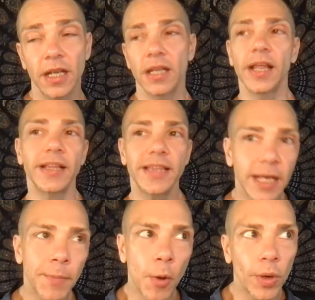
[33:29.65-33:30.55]
like think
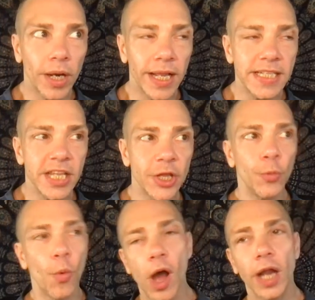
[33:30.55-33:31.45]
about what it is that you
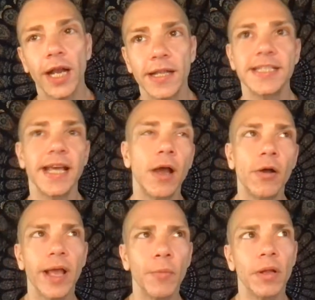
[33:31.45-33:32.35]
want and say,
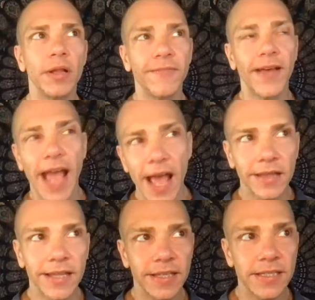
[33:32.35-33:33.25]
okay, well, if I
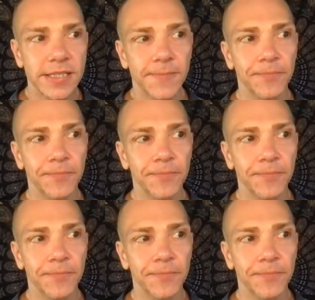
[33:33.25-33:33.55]
had this,